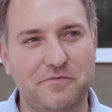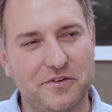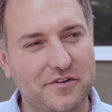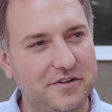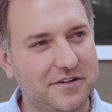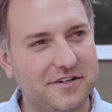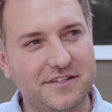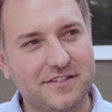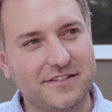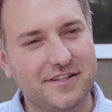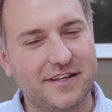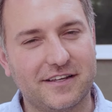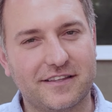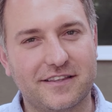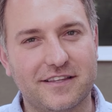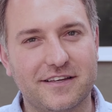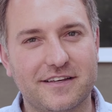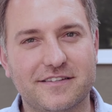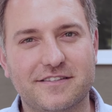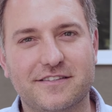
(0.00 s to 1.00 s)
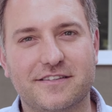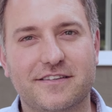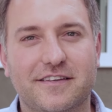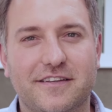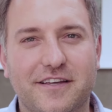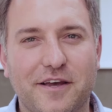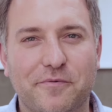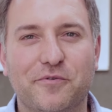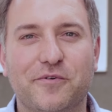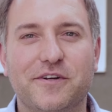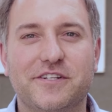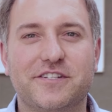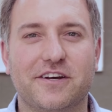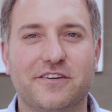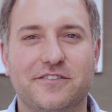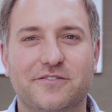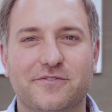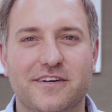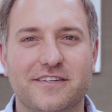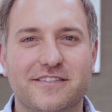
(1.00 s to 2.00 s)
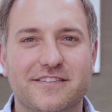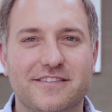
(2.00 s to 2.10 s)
communities like this, come and reach out to